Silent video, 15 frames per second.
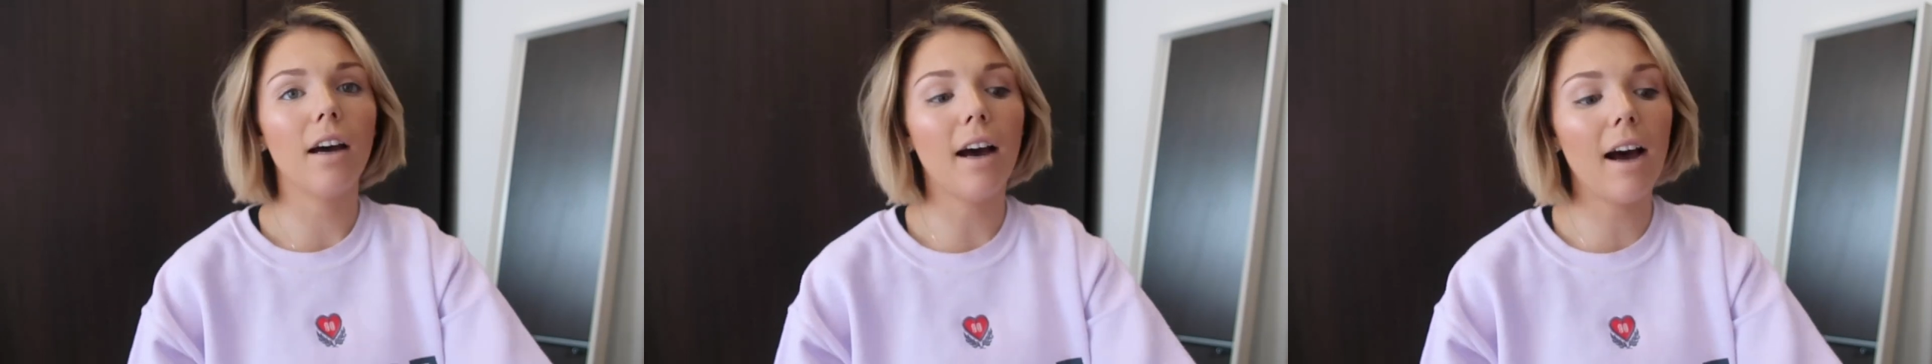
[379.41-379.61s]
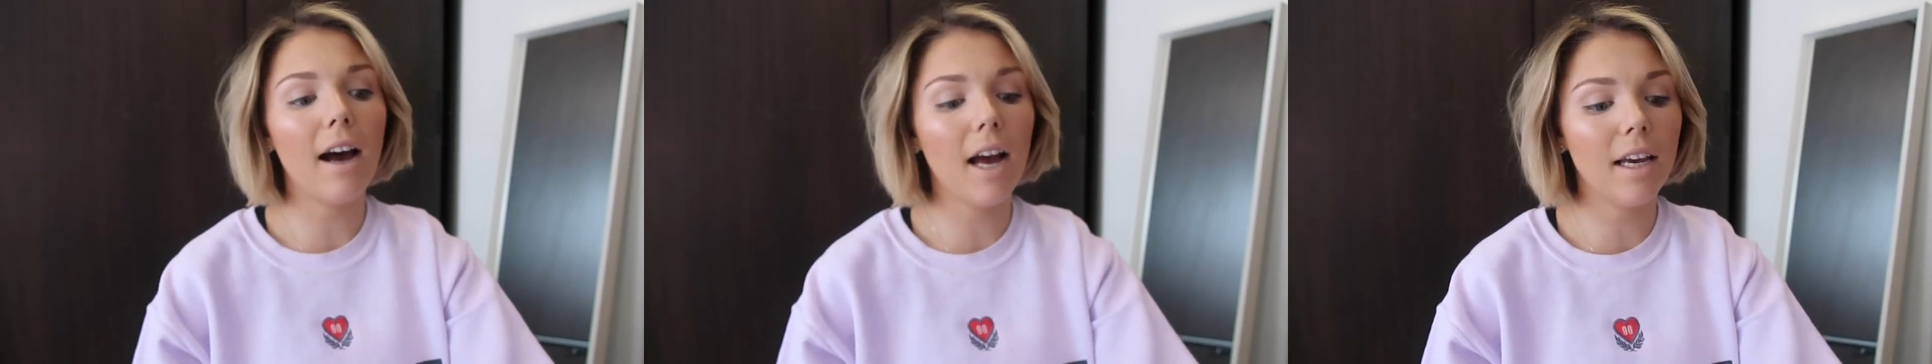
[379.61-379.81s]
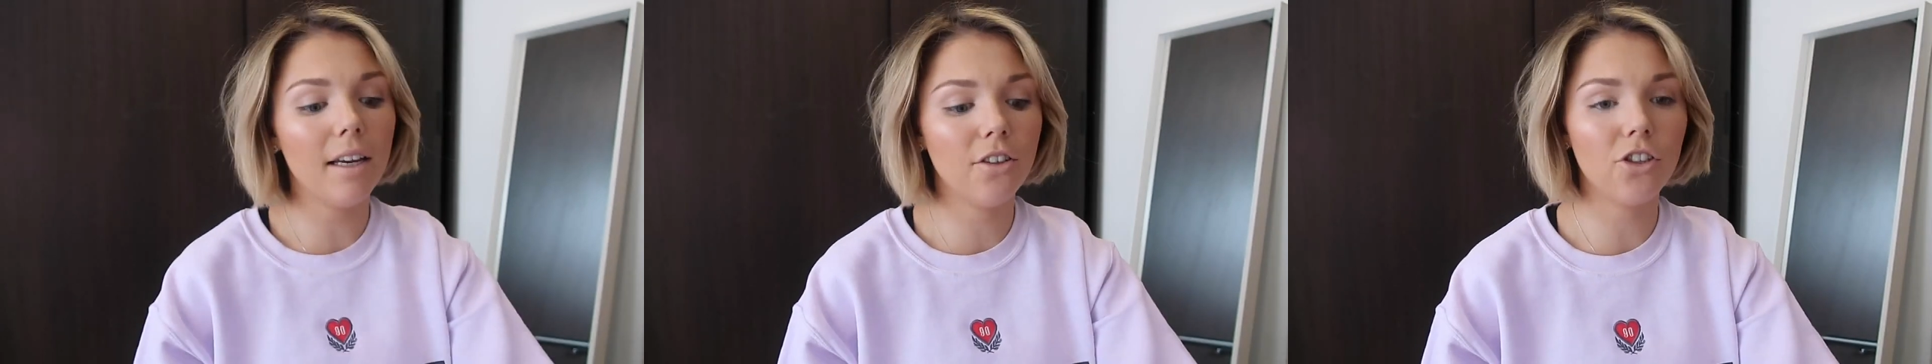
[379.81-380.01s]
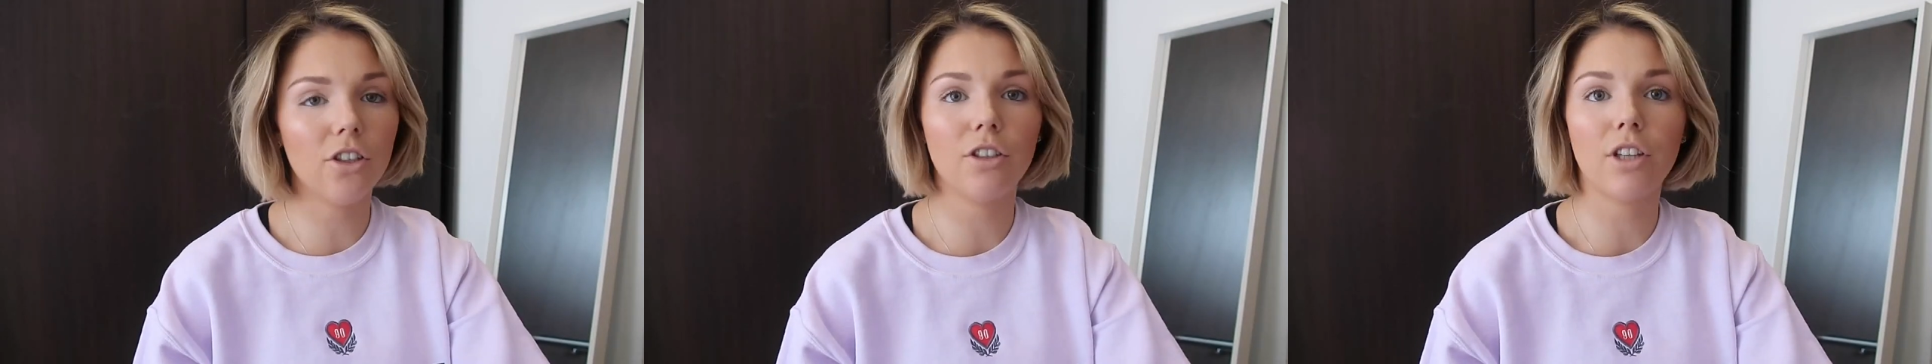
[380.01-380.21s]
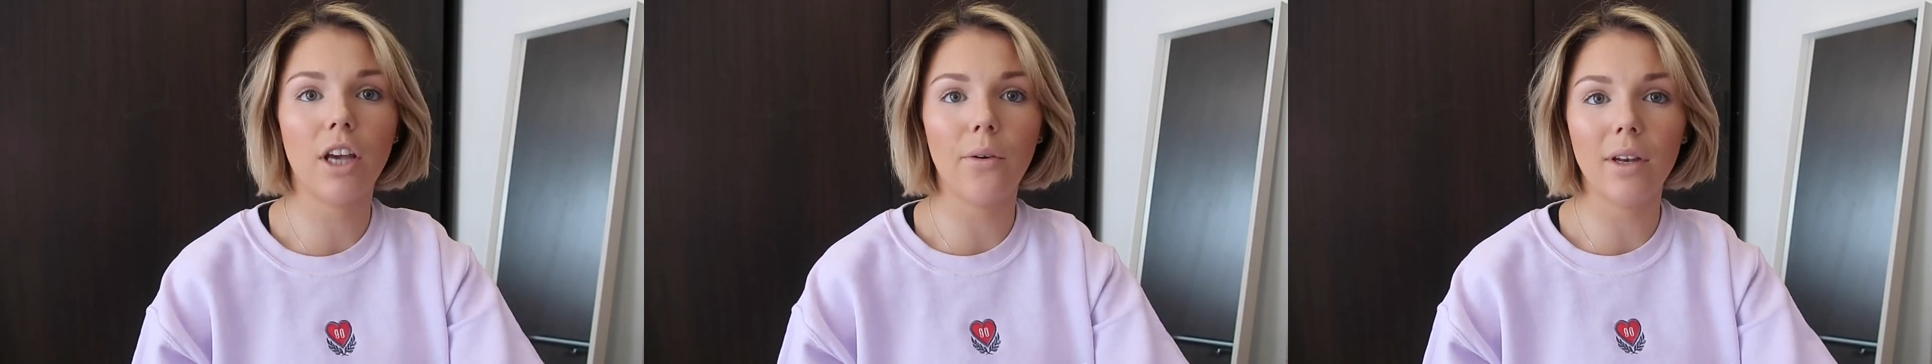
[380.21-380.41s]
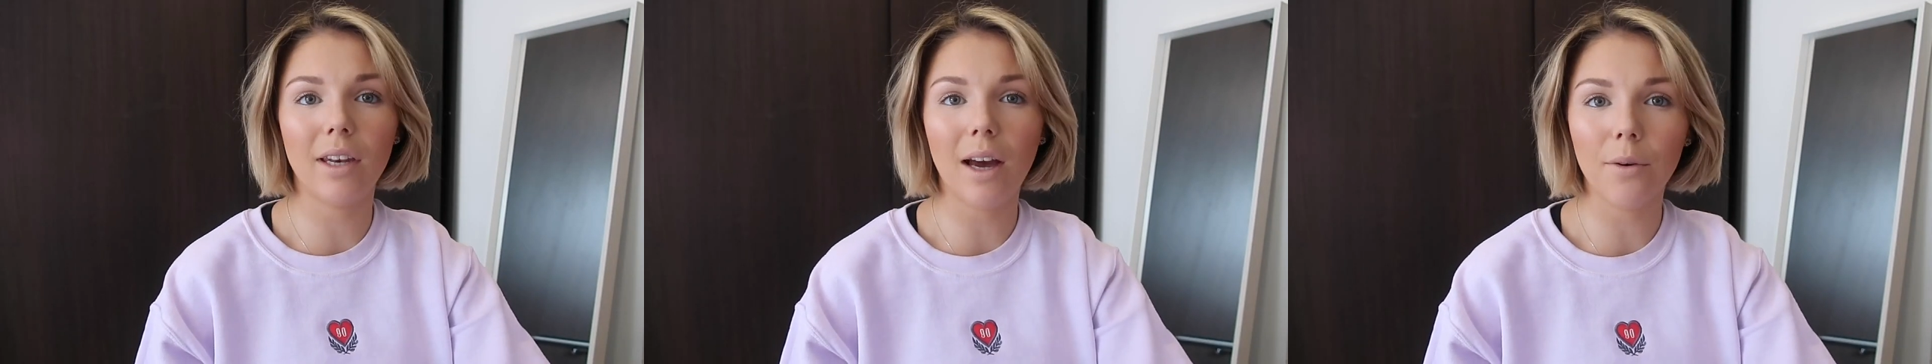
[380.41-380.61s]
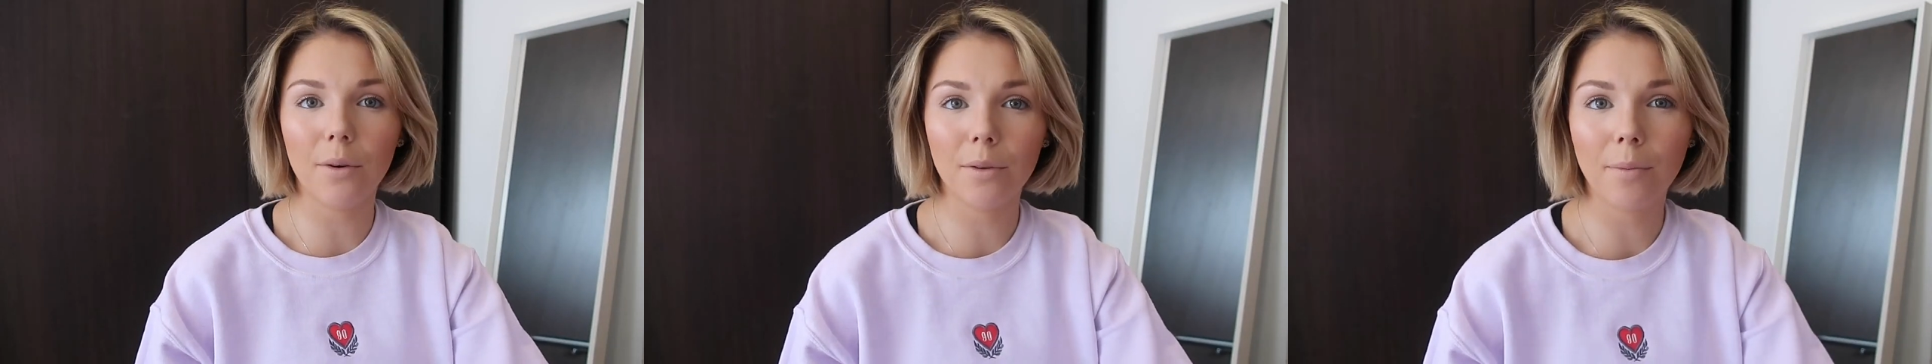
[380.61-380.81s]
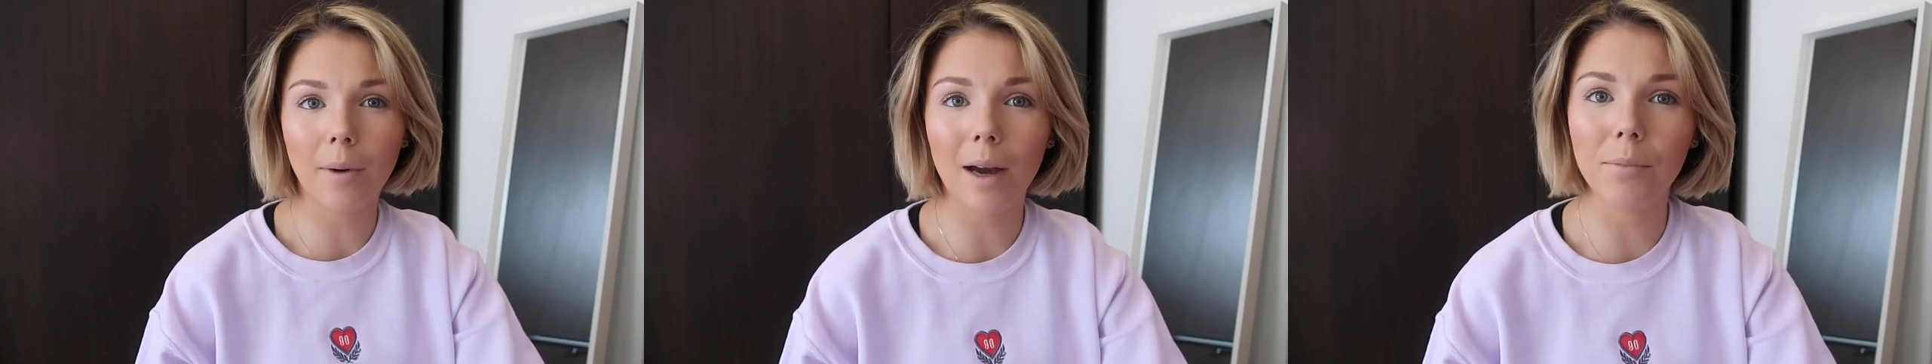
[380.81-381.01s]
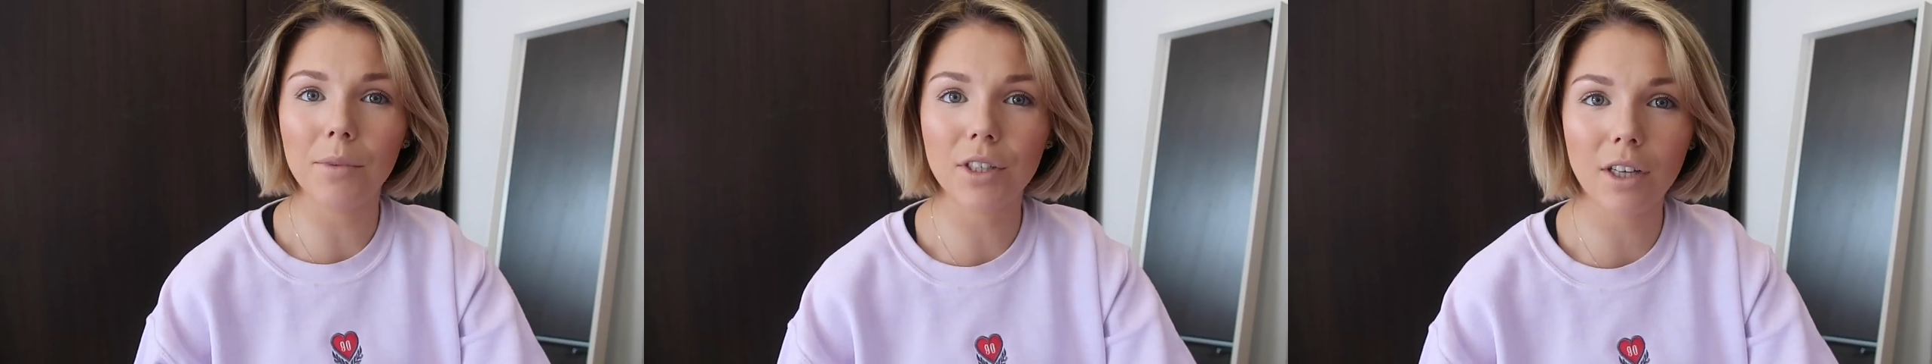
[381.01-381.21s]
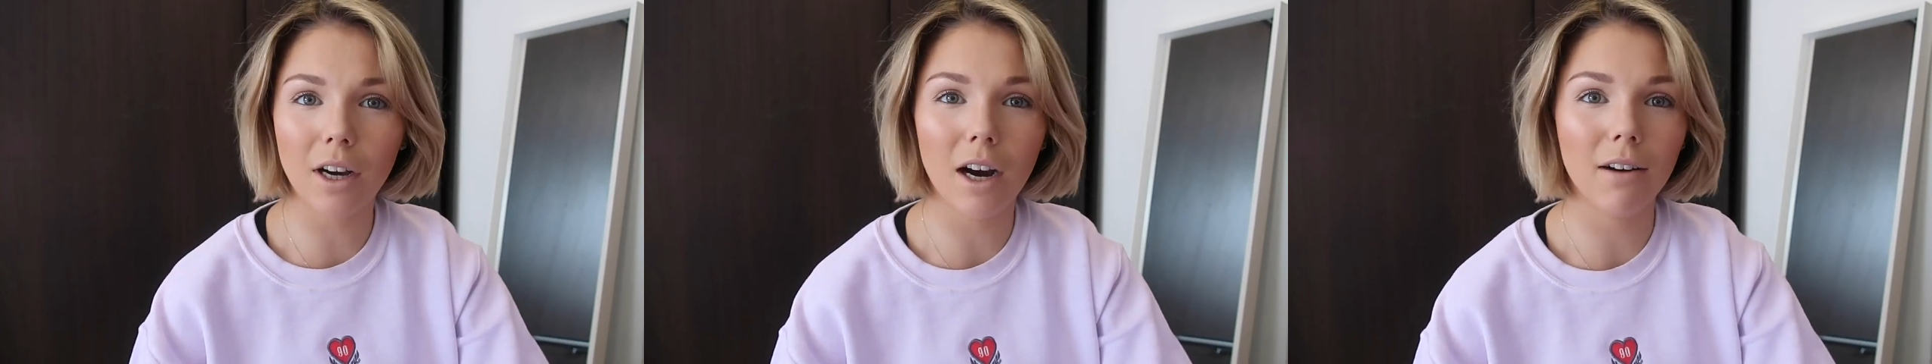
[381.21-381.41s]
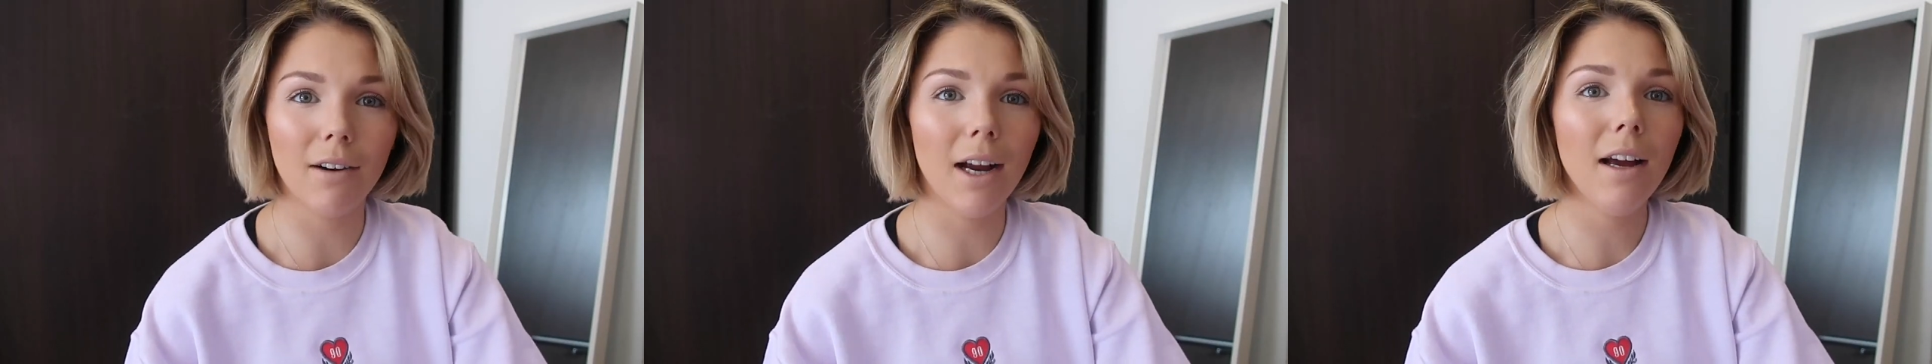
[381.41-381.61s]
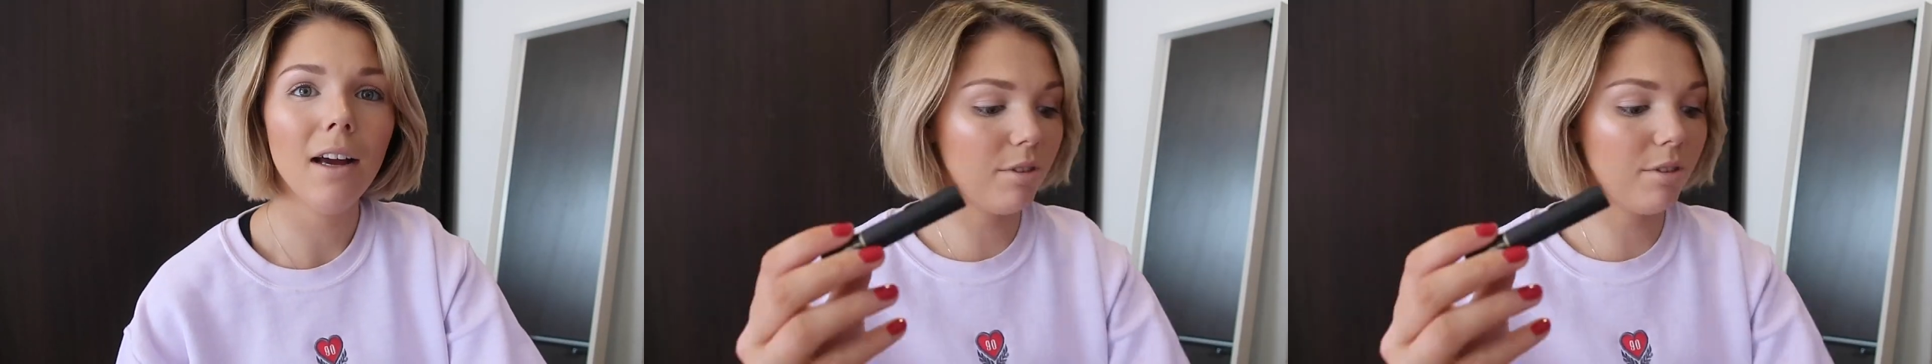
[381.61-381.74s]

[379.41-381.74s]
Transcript: I just go in now with my mascara.